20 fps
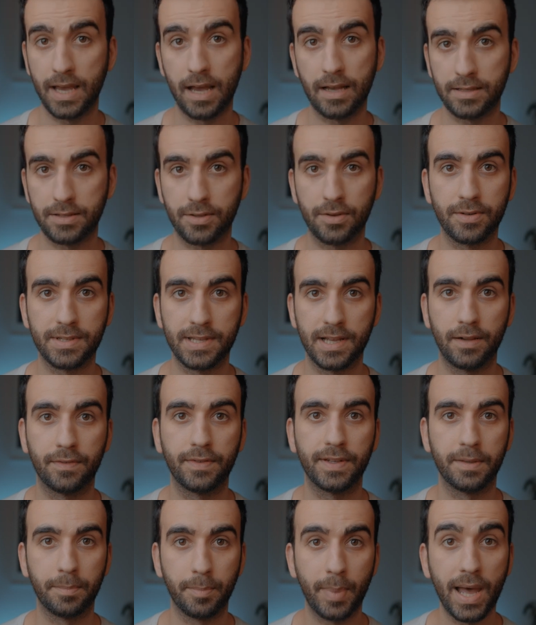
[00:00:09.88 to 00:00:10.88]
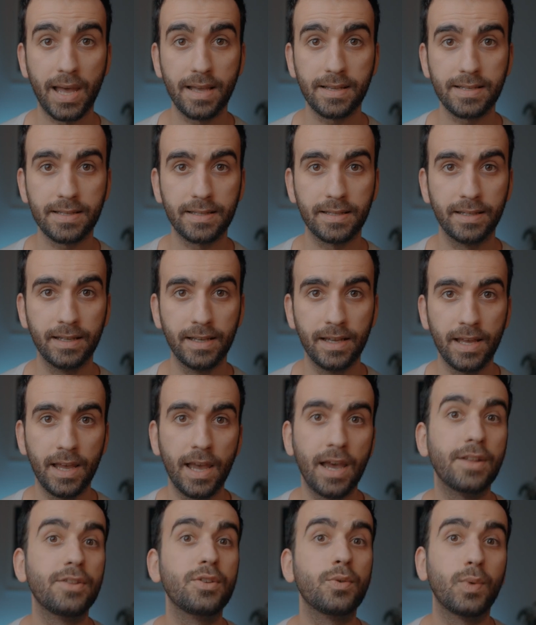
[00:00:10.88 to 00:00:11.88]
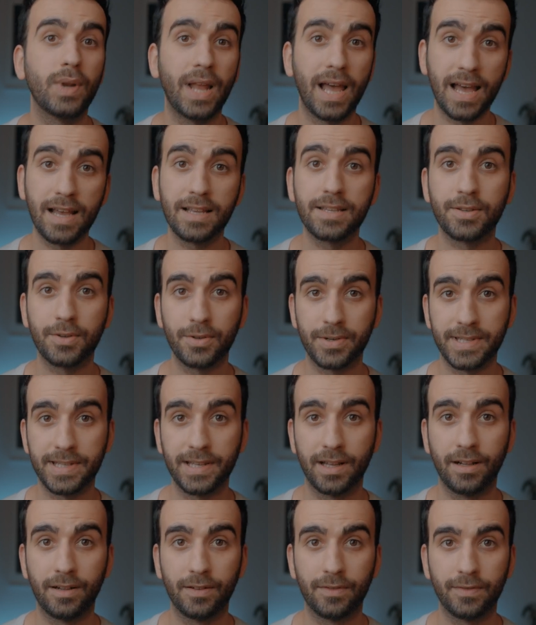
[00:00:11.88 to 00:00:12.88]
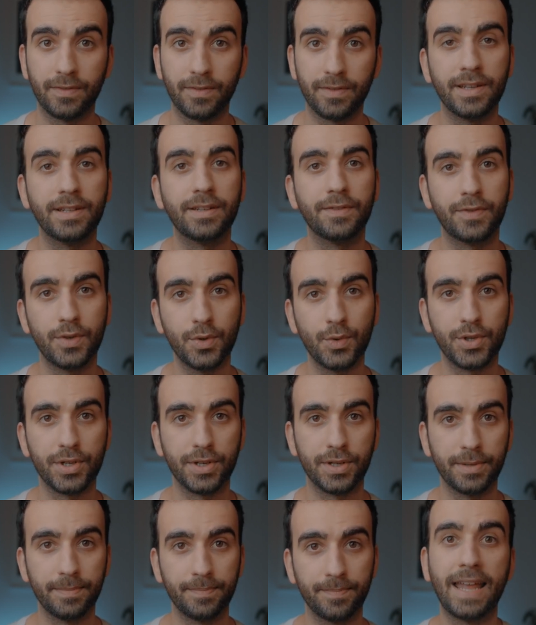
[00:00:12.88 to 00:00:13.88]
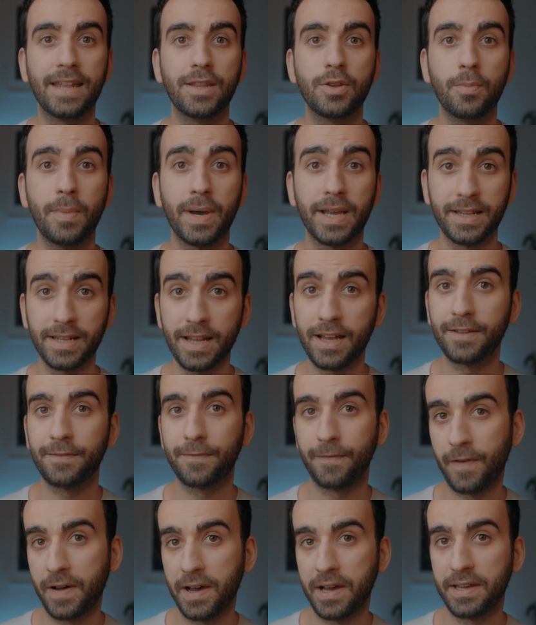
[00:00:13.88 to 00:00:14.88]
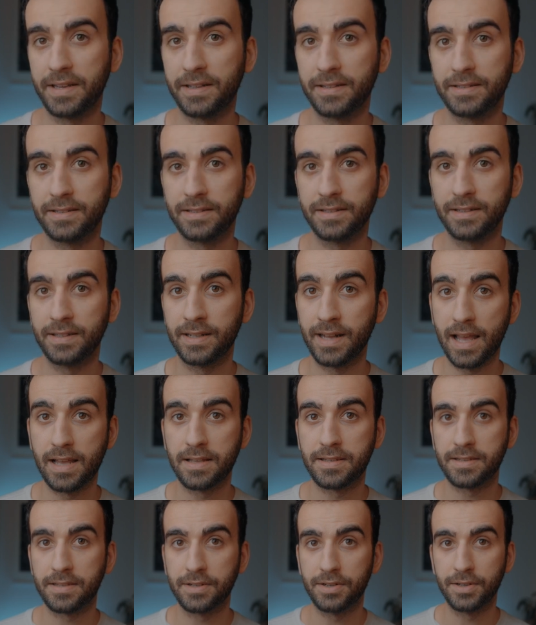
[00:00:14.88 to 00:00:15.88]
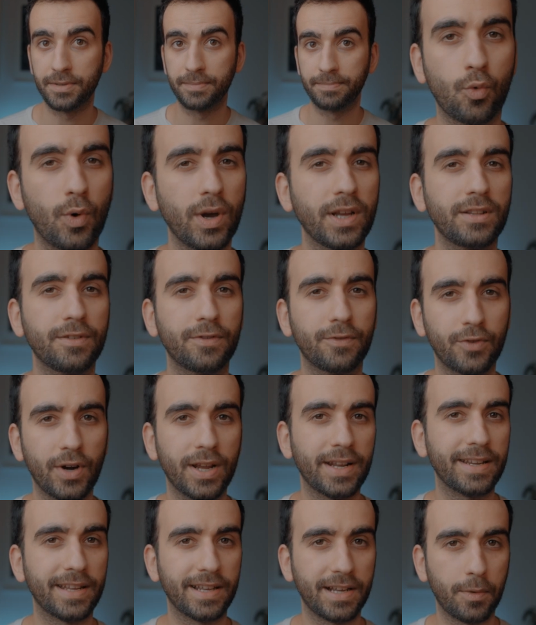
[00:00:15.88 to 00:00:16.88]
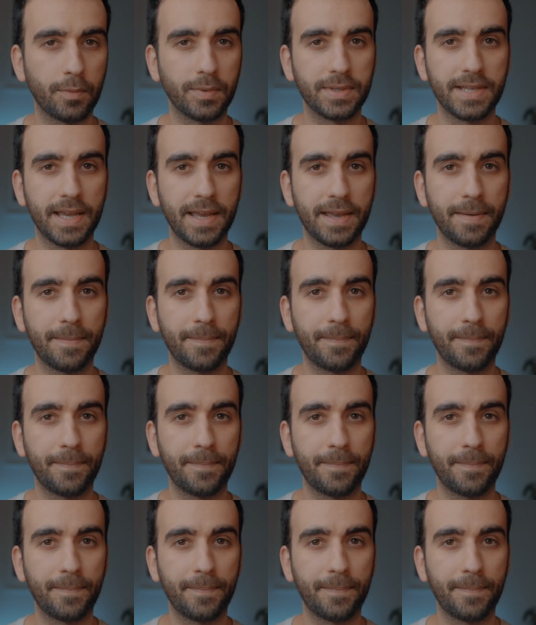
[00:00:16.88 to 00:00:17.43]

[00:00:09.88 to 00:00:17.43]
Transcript: asked yourself in the past, and you will ask yourself in the future, and you might not find an answer. Quite frightening, I would say.